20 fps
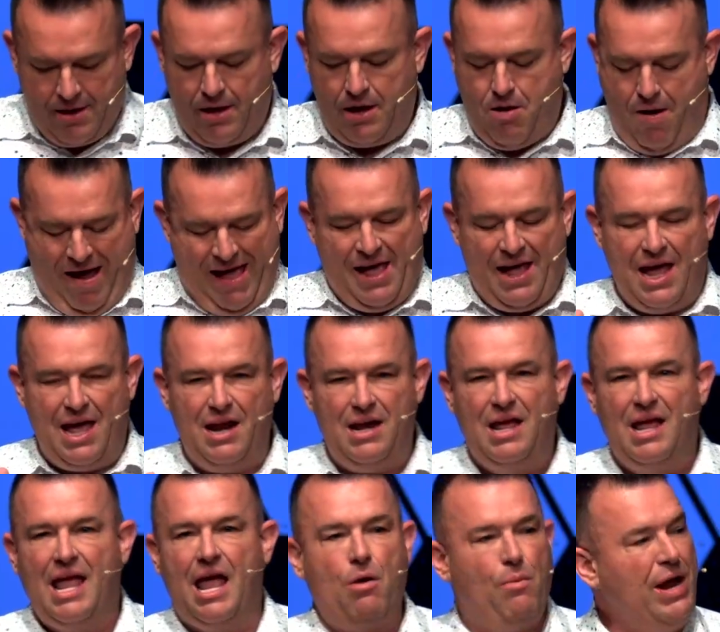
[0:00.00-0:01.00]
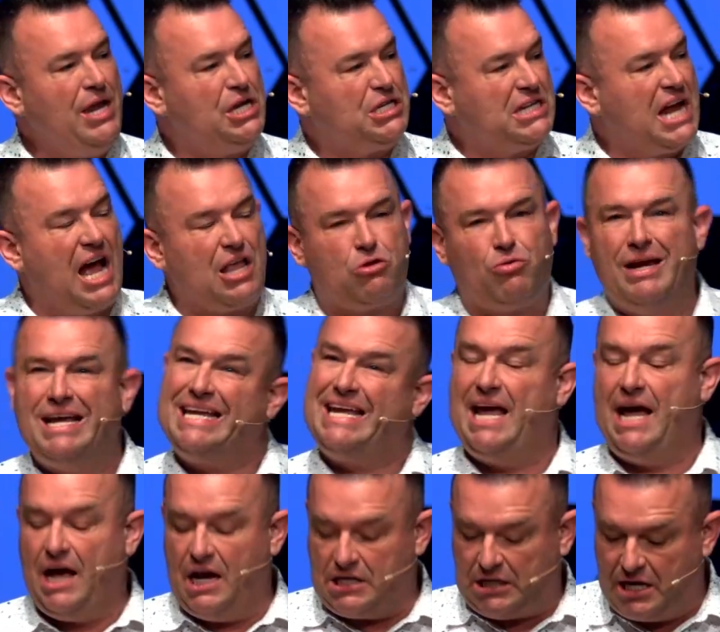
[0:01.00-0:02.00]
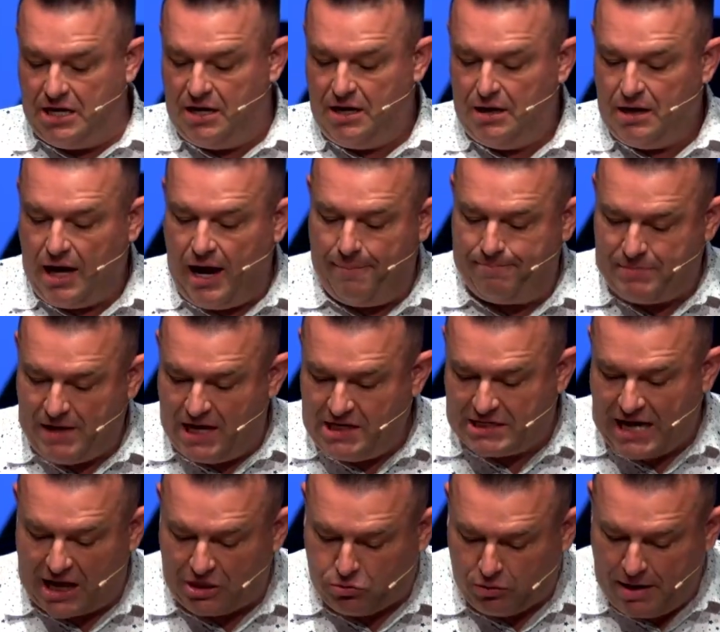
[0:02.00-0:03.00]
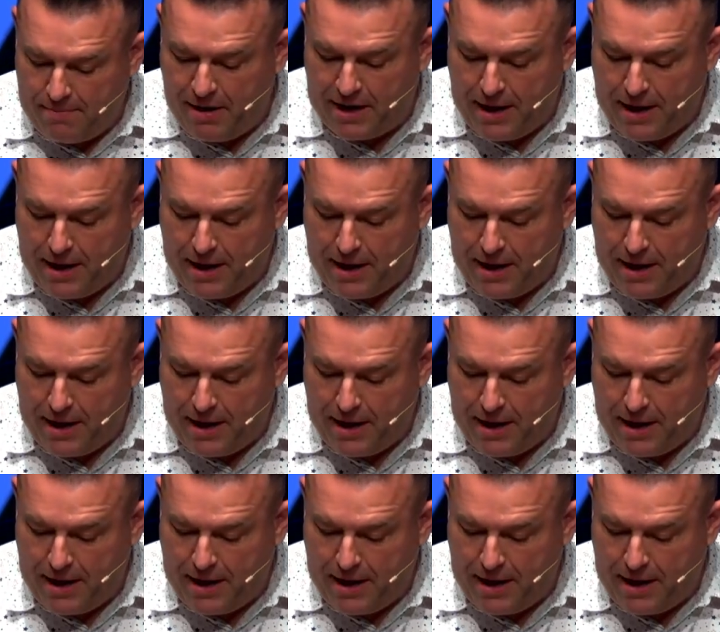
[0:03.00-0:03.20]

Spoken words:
You know, and we just got three kids. He's got 3